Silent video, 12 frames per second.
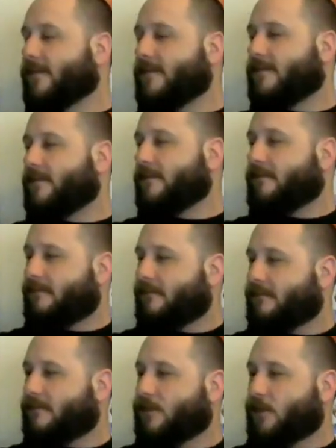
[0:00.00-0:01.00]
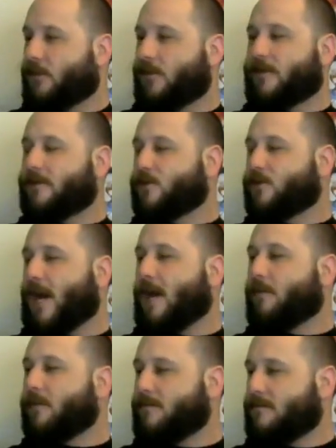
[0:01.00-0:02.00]
is doing his
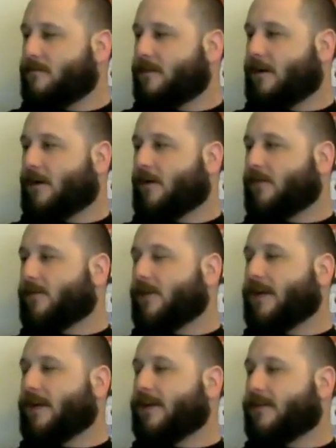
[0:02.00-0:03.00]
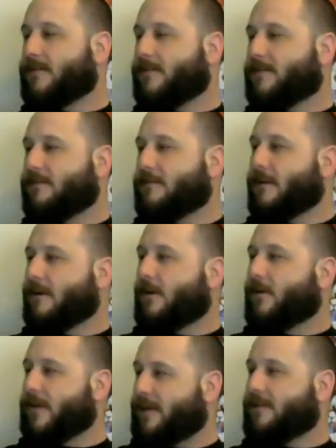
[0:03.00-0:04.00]
jamming, you know, singing his, you
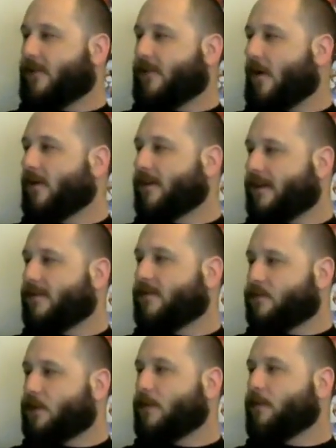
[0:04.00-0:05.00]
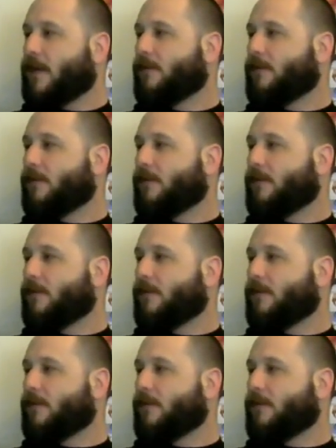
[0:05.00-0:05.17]
know, heat song to get some cheap